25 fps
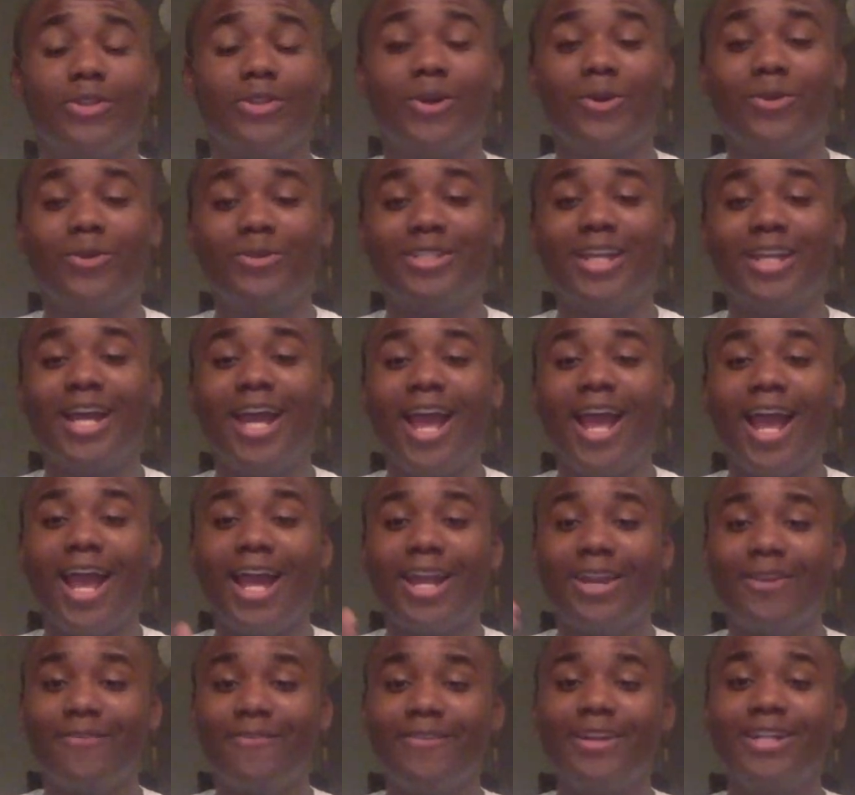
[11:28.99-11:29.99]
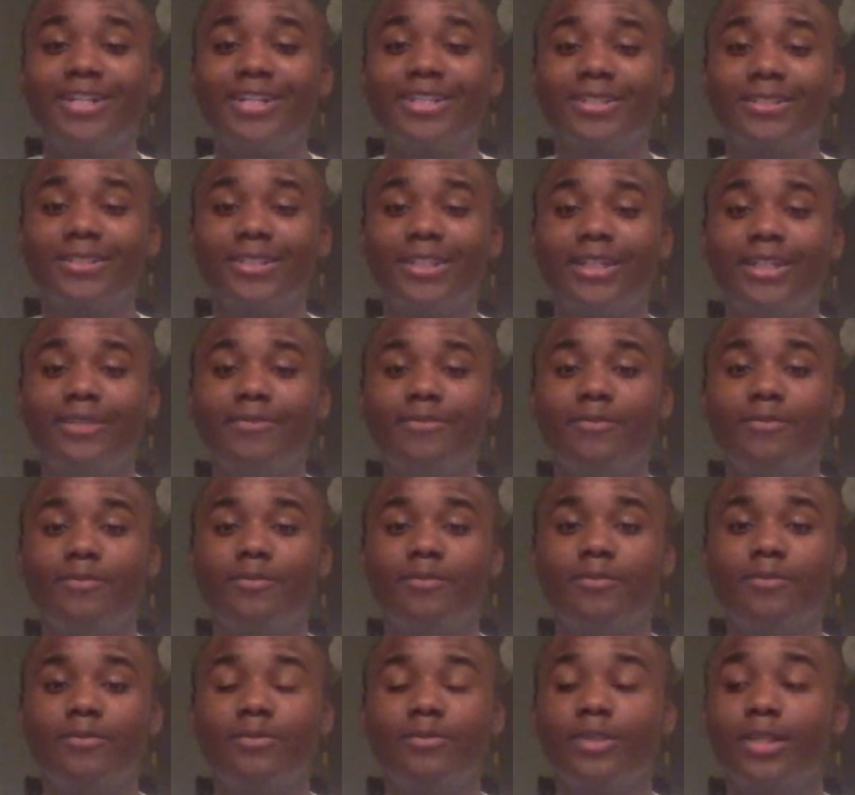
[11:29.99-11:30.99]
nose, and eventually,
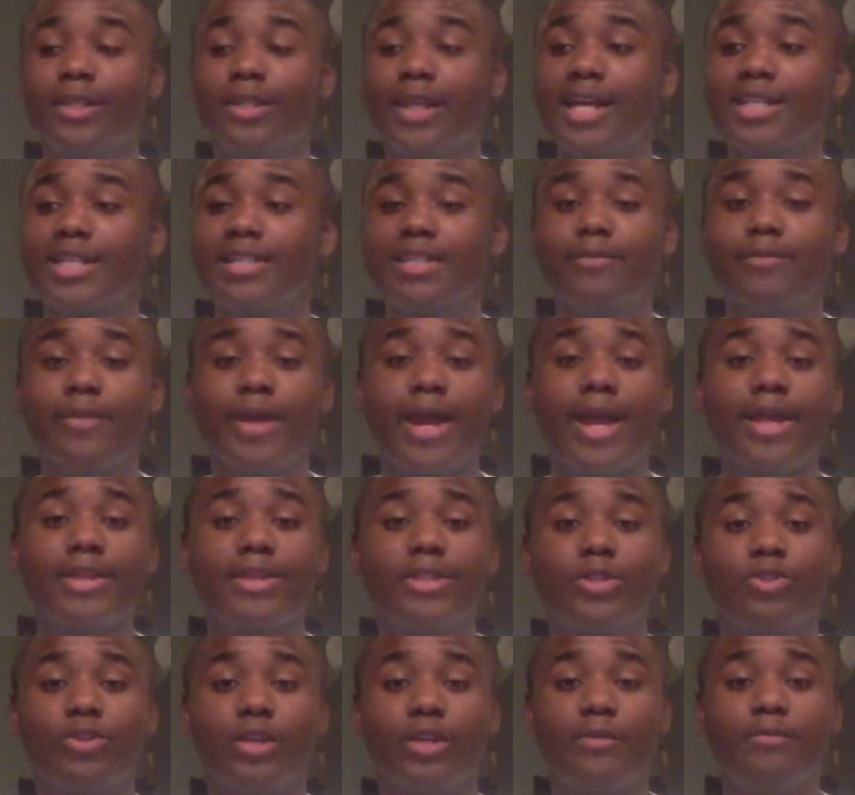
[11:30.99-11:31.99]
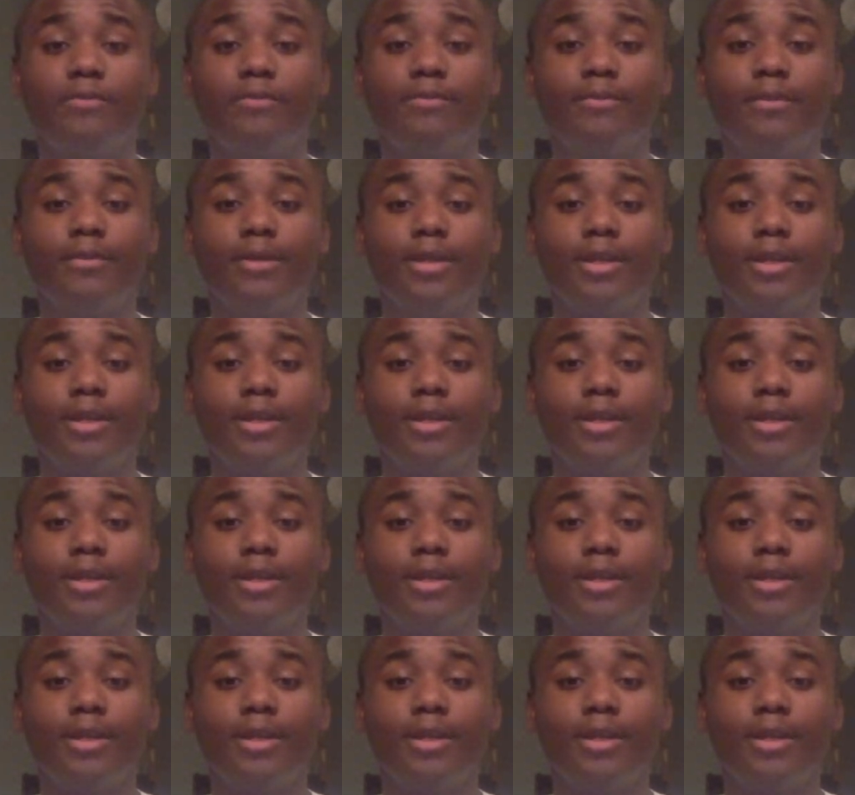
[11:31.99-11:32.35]
the last time I had the dream,